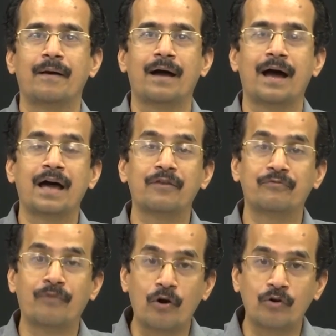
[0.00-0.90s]
Another
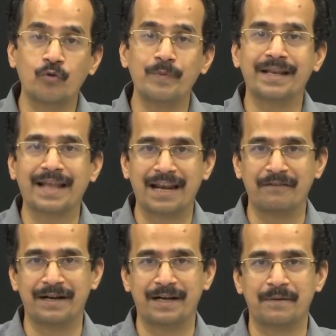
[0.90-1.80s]
common example
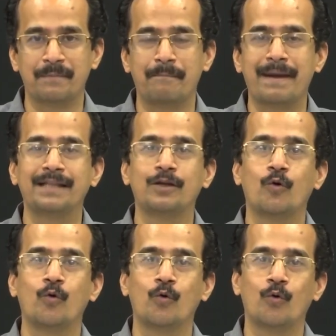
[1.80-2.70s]
is that whether
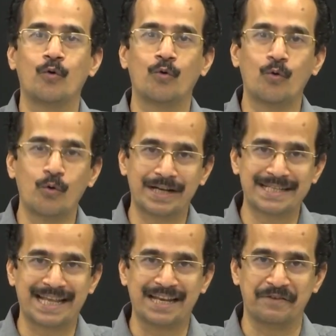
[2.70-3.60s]
it is a Gallup
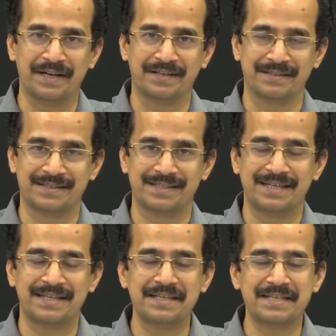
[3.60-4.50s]
employee
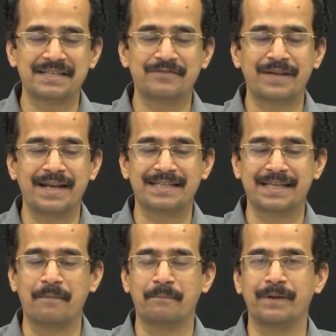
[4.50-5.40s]
engagement survey
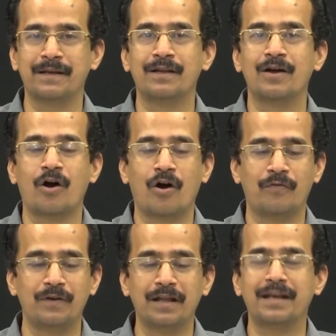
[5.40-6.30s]
or
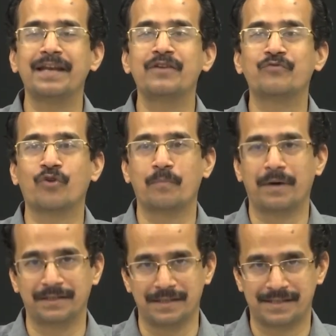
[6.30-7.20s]
Great Place to
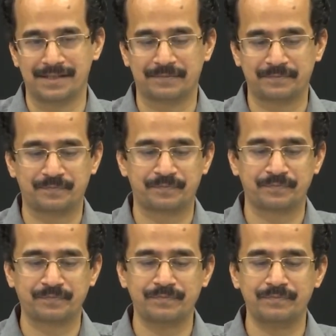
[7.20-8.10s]
Work
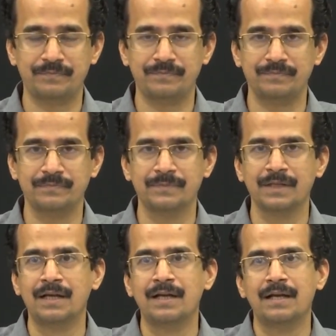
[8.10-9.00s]
surveys, these are
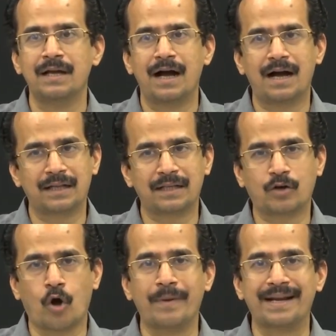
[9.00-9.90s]
the
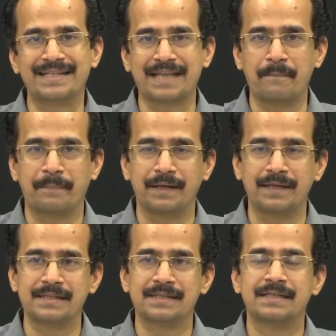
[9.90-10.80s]
other,
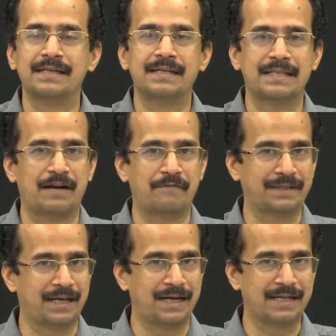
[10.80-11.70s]
these are the
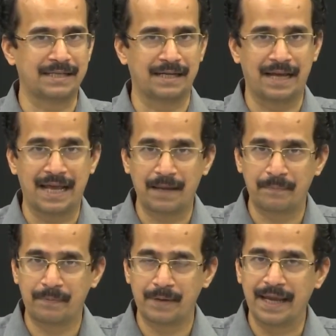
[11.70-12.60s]
benchmarking
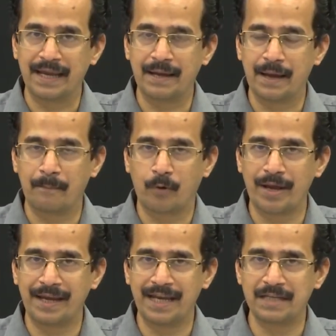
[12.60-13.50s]
studies
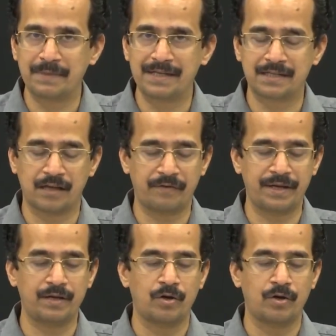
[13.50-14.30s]
across the industry.